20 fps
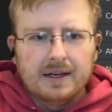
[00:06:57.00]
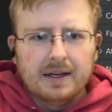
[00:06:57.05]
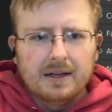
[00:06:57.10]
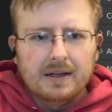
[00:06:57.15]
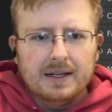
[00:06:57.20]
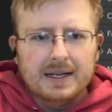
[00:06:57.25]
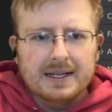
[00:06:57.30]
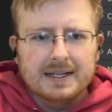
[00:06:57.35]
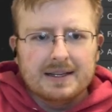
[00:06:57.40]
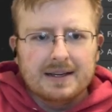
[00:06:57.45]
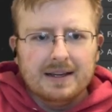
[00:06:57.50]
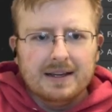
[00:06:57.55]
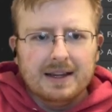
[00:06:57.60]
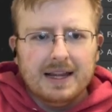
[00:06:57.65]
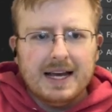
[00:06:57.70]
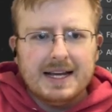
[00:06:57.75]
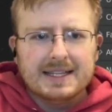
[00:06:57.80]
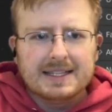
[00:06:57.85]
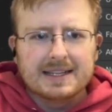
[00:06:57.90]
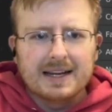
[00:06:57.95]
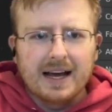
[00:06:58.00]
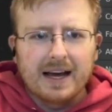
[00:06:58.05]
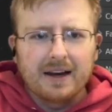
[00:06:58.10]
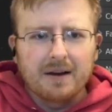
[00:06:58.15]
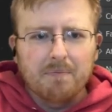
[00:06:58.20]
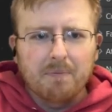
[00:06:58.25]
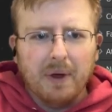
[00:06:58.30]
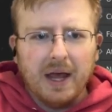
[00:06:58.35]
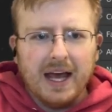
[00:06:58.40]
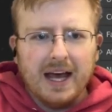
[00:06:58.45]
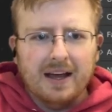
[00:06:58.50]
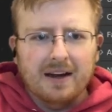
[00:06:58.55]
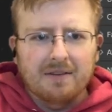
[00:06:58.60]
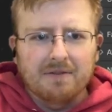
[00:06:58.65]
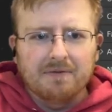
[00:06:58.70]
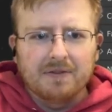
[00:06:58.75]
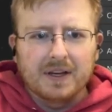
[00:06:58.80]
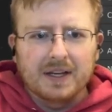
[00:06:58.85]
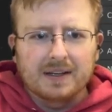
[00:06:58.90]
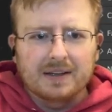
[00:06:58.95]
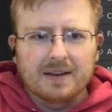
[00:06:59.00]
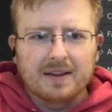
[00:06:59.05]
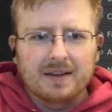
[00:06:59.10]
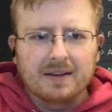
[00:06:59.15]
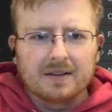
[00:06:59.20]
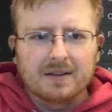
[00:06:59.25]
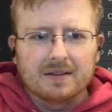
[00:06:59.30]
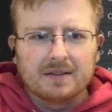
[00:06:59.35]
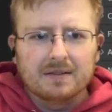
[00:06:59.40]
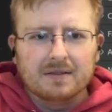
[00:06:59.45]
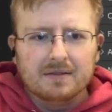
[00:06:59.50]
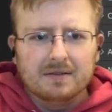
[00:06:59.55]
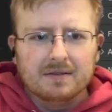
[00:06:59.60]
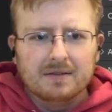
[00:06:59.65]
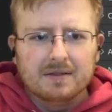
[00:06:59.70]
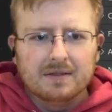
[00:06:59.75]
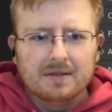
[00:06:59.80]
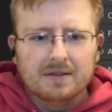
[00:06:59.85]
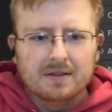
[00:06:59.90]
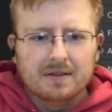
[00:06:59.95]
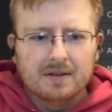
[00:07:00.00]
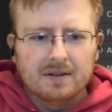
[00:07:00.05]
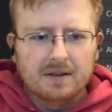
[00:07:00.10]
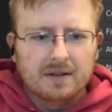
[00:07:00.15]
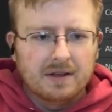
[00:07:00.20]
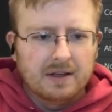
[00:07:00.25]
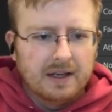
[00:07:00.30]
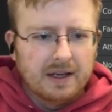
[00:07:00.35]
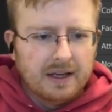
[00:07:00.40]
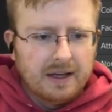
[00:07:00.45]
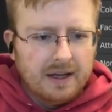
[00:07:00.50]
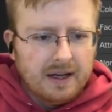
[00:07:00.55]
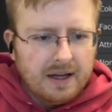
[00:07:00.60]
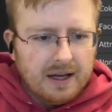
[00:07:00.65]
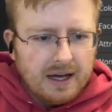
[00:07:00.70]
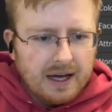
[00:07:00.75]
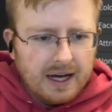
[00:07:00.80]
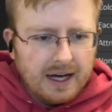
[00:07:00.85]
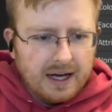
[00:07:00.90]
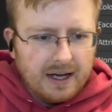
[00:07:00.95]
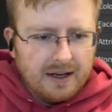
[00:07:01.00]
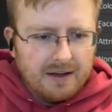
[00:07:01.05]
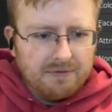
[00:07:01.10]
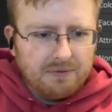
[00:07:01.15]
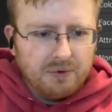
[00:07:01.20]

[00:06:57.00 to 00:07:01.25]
Like, that's not a bad effect there. If